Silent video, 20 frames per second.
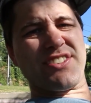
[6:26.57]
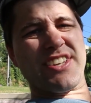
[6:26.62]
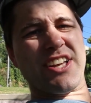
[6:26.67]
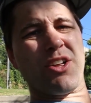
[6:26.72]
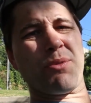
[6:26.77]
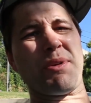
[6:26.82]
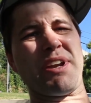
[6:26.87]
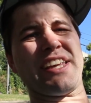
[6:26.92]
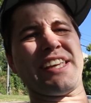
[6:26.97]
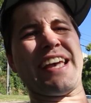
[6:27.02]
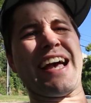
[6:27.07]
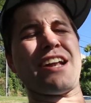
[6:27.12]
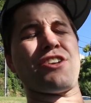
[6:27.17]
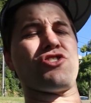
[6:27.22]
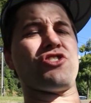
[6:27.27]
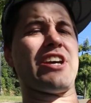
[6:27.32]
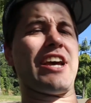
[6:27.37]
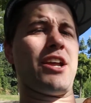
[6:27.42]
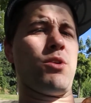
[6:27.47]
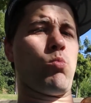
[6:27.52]
telling me to
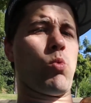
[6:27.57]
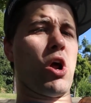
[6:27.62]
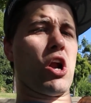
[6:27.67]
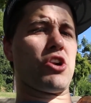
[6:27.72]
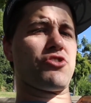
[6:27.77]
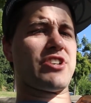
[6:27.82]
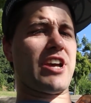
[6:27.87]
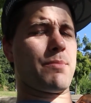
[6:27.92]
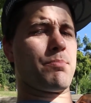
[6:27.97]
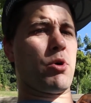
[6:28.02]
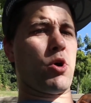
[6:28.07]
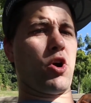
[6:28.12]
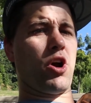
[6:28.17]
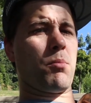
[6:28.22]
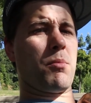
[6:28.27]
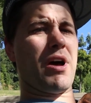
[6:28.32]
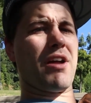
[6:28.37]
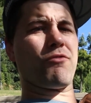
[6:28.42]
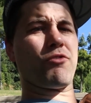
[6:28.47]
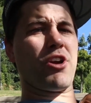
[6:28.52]
catch 10 water type
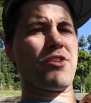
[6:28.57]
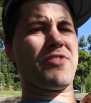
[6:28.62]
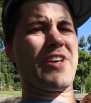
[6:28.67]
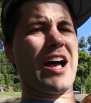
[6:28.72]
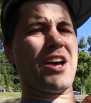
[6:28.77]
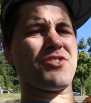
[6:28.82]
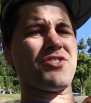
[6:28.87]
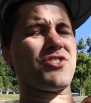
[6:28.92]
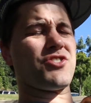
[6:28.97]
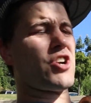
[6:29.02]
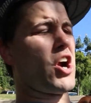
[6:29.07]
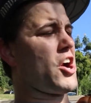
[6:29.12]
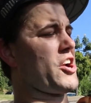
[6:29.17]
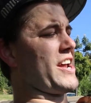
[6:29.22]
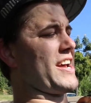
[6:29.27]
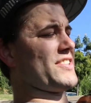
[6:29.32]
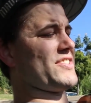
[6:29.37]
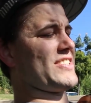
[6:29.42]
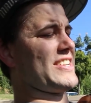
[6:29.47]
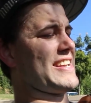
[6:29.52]
Pokemon for 1,000
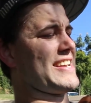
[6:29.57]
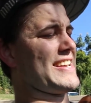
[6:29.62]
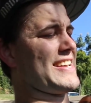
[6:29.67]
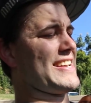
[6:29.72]
Stardust.